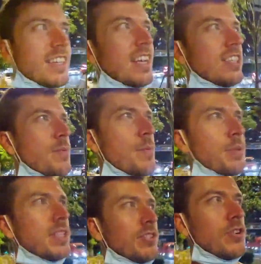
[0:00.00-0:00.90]
Can someone
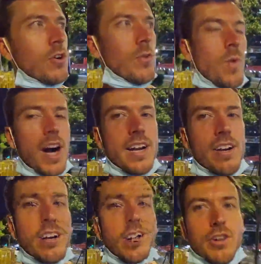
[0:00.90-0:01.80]
please Google, why
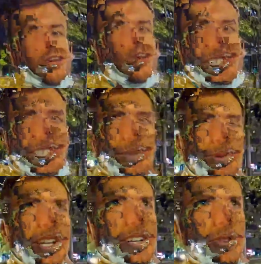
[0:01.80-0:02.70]
are girlfriends
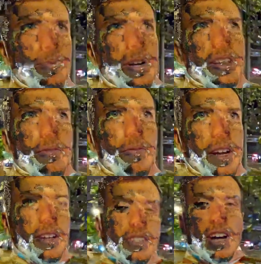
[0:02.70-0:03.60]
obsessed with putting their
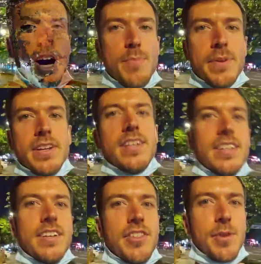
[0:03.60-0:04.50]
fingers up
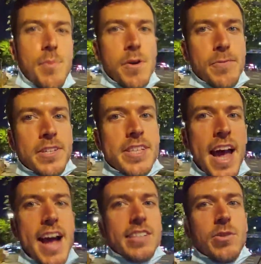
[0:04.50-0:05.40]
their boyfriend's
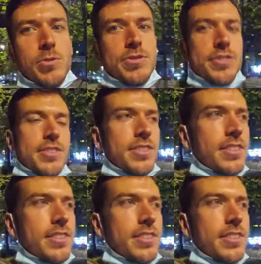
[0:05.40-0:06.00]
assholes?